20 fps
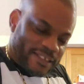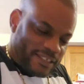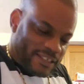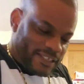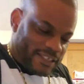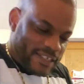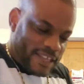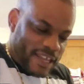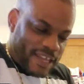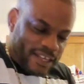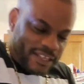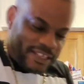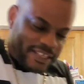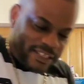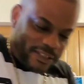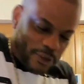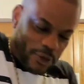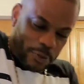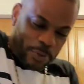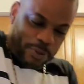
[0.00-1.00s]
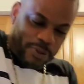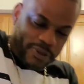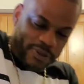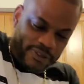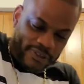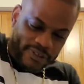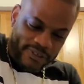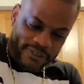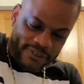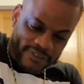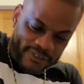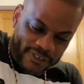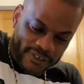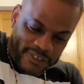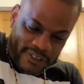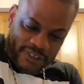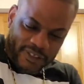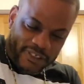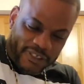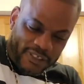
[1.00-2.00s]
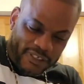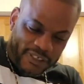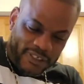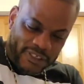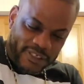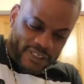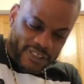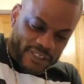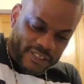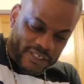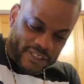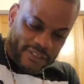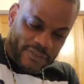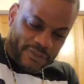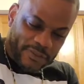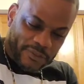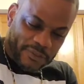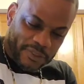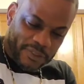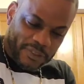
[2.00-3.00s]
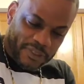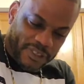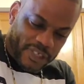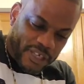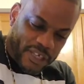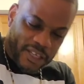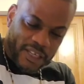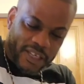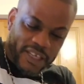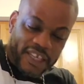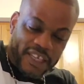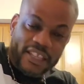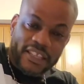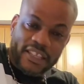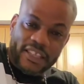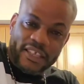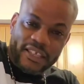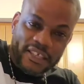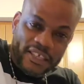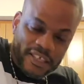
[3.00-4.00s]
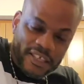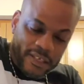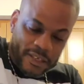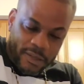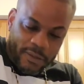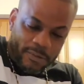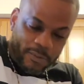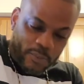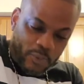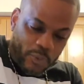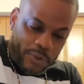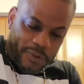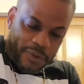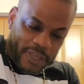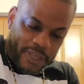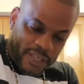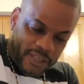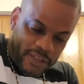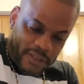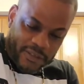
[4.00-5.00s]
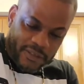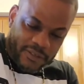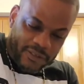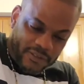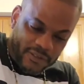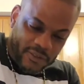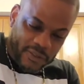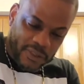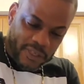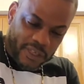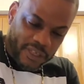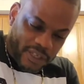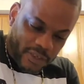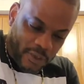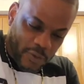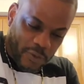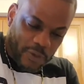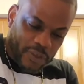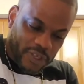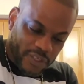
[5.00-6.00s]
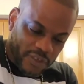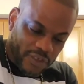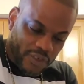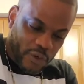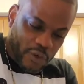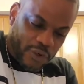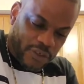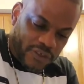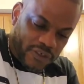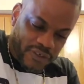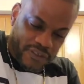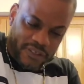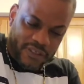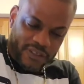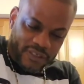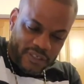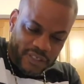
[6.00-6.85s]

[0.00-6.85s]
Start knead up. Yeah, kinda get both sides to get in chunks.